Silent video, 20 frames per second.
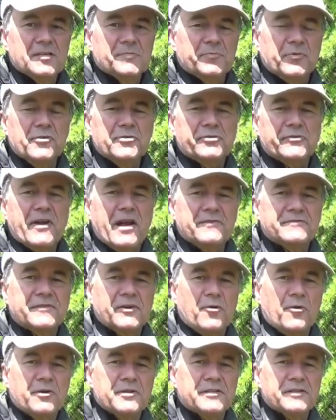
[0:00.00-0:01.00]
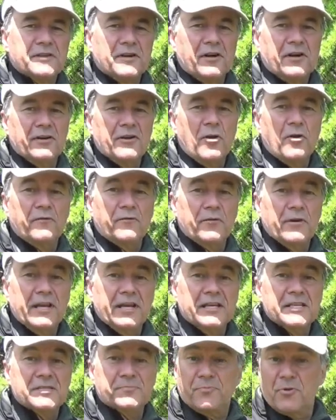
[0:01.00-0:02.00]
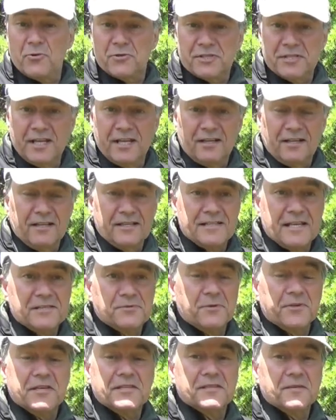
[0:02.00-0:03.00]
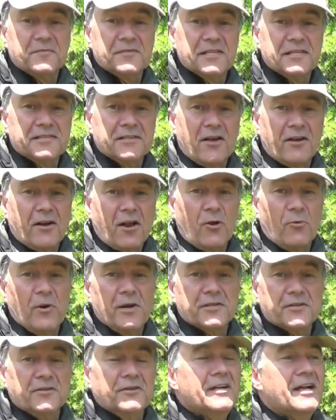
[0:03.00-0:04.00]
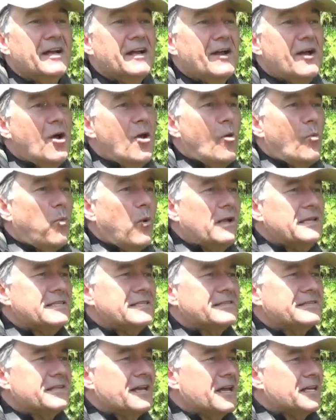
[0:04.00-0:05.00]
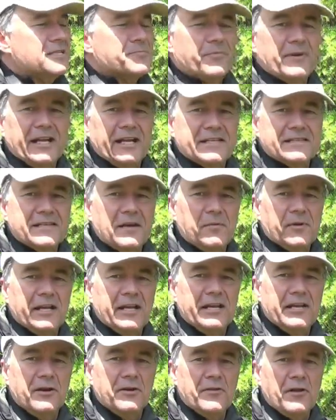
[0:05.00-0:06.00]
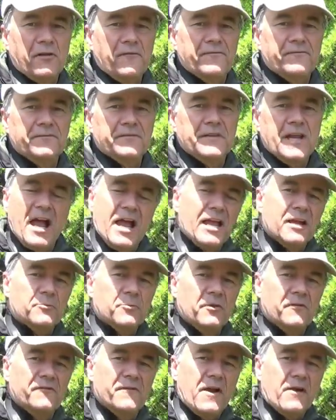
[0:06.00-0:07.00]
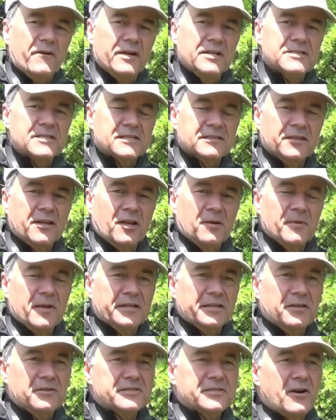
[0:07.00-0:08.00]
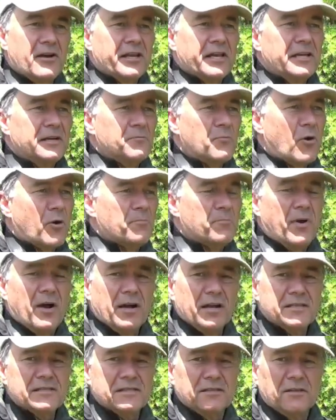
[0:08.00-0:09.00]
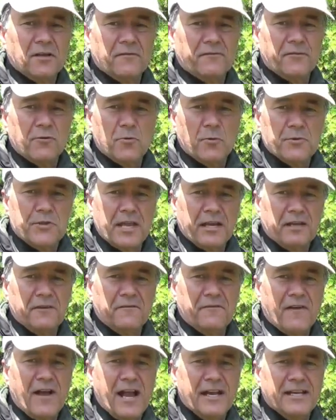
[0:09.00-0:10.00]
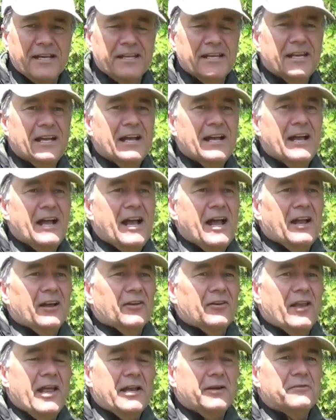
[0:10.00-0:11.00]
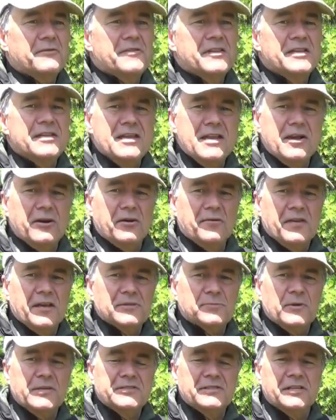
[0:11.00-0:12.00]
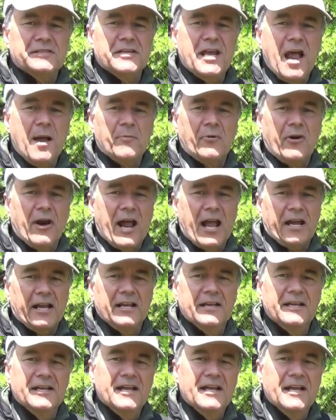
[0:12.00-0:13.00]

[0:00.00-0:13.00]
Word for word: Spruce grouse, of course, are known for eating spruce needles. That's what they subsist on all winter. Once uh, spring and summer get here, their diet will vary just a little bit. They'll start eating more bugs, a little fruit when they can find it. Later in the year, they switch to tamarack.